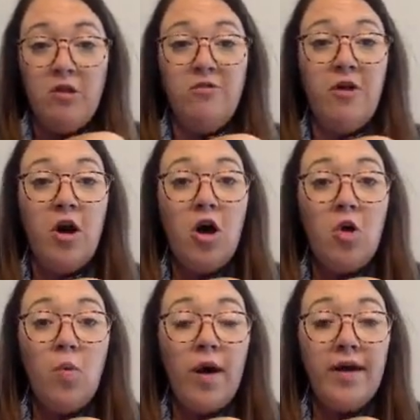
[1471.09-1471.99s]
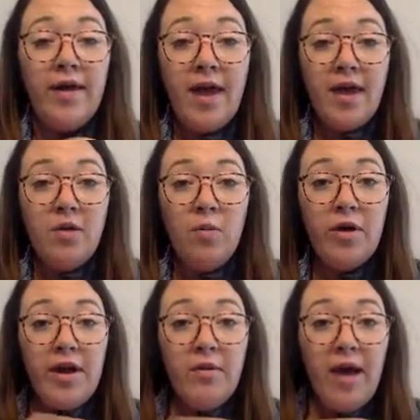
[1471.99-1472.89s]
So again,
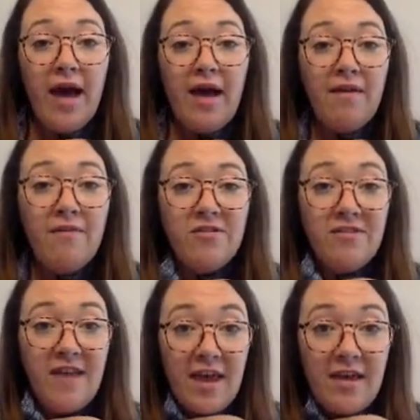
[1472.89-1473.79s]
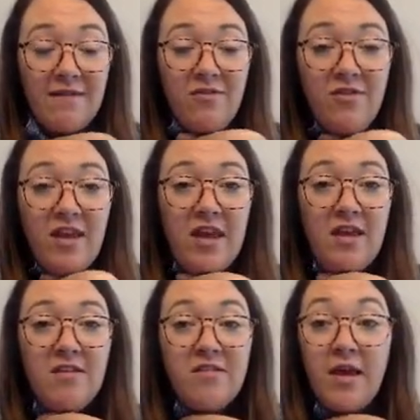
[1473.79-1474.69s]
what I have saved
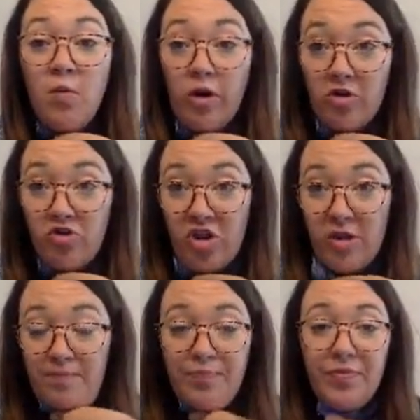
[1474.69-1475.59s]
is a worksheet.